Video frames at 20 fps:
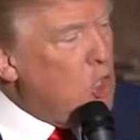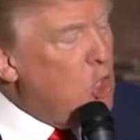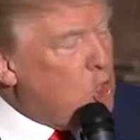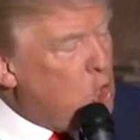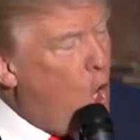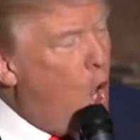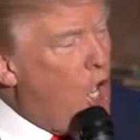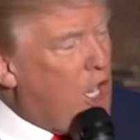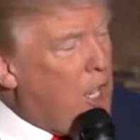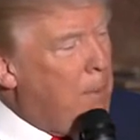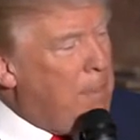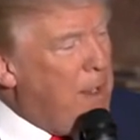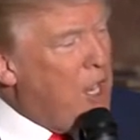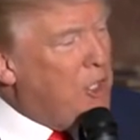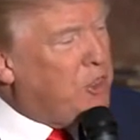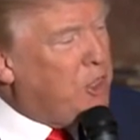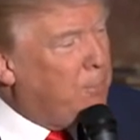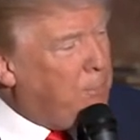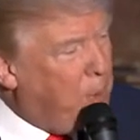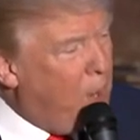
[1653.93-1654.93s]
to talk
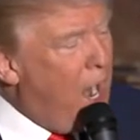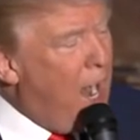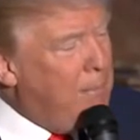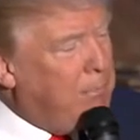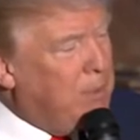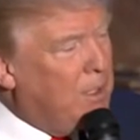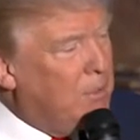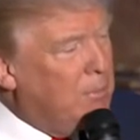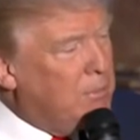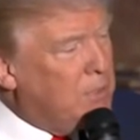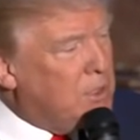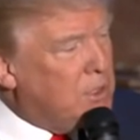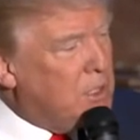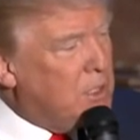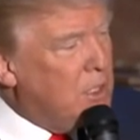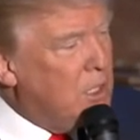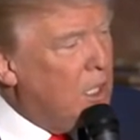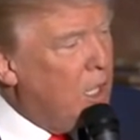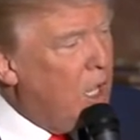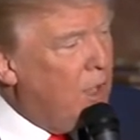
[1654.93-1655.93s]
about the
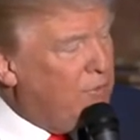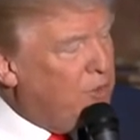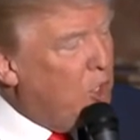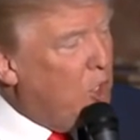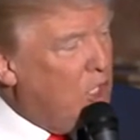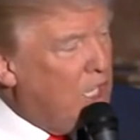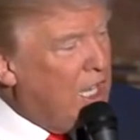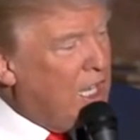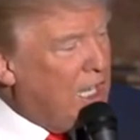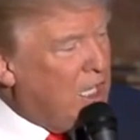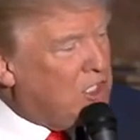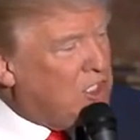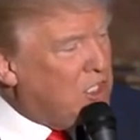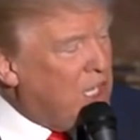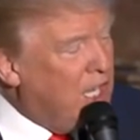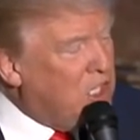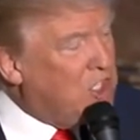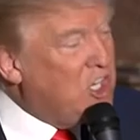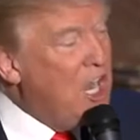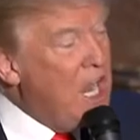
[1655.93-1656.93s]
problems of the United
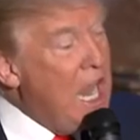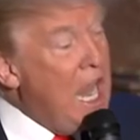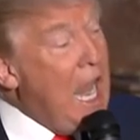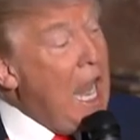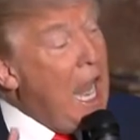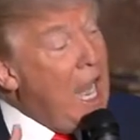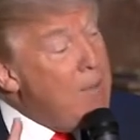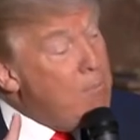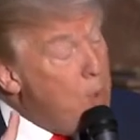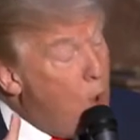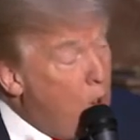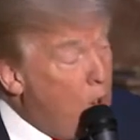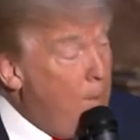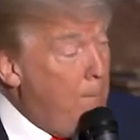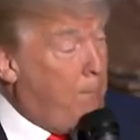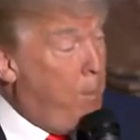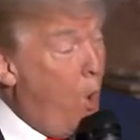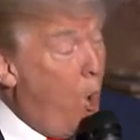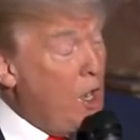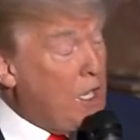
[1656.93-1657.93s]
States and
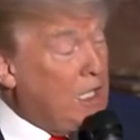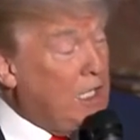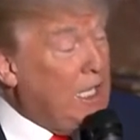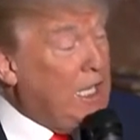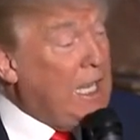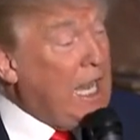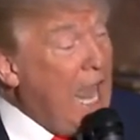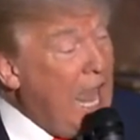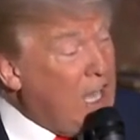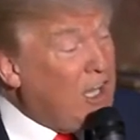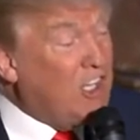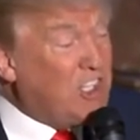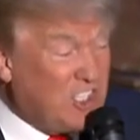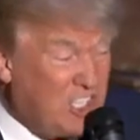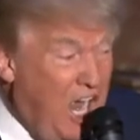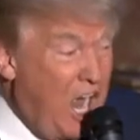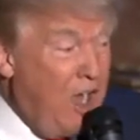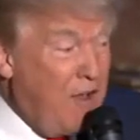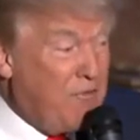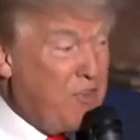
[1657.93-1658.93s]
more importantly, how to
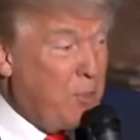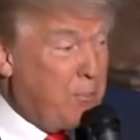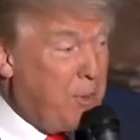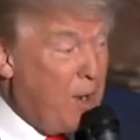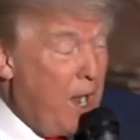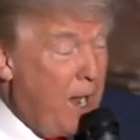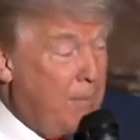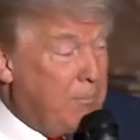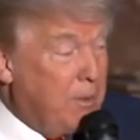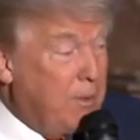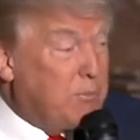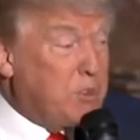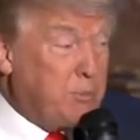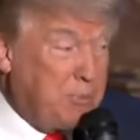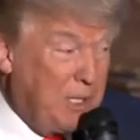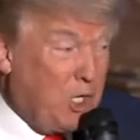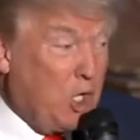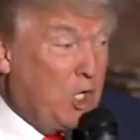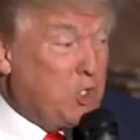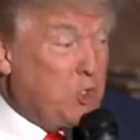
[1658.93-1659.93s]
solve the problems
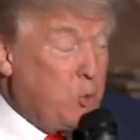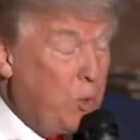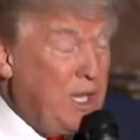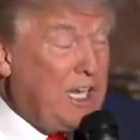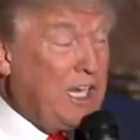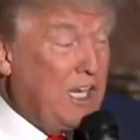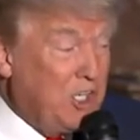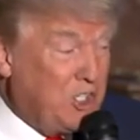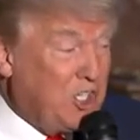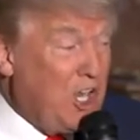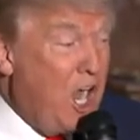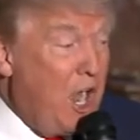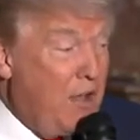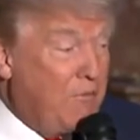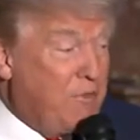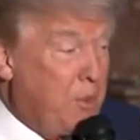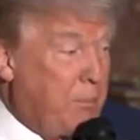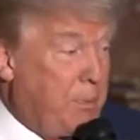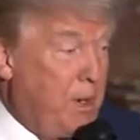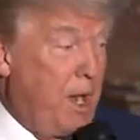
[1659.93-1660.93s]
because we can
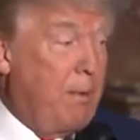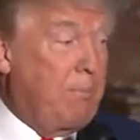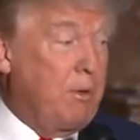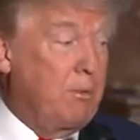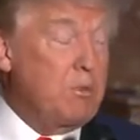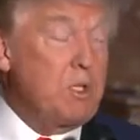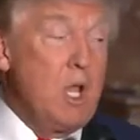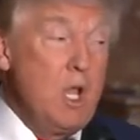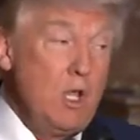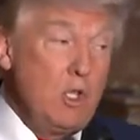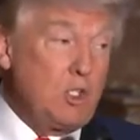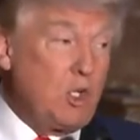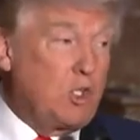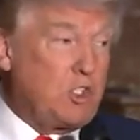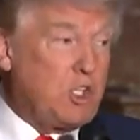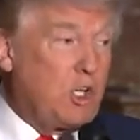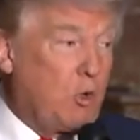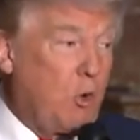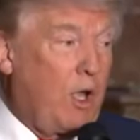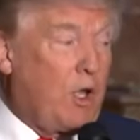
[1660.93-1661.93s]
solve the problems. So
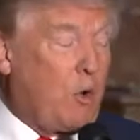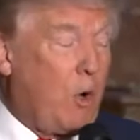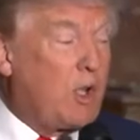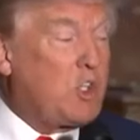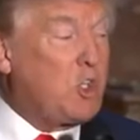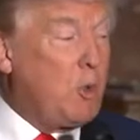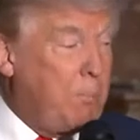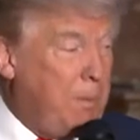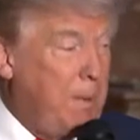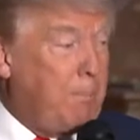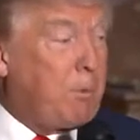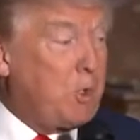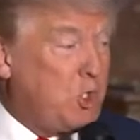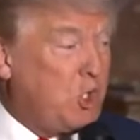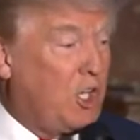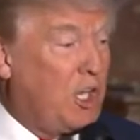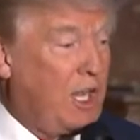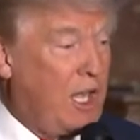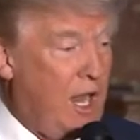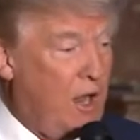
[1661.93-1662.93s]
it's a great question. People
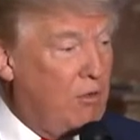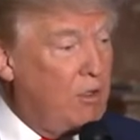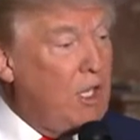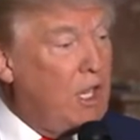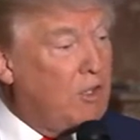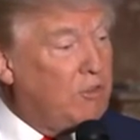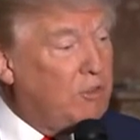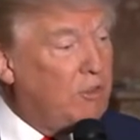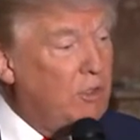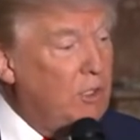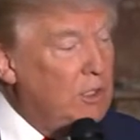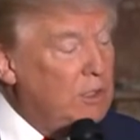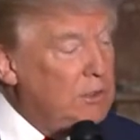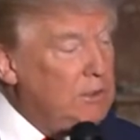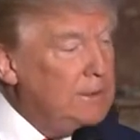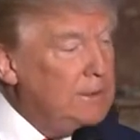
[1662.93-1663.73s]
should get out. Yes.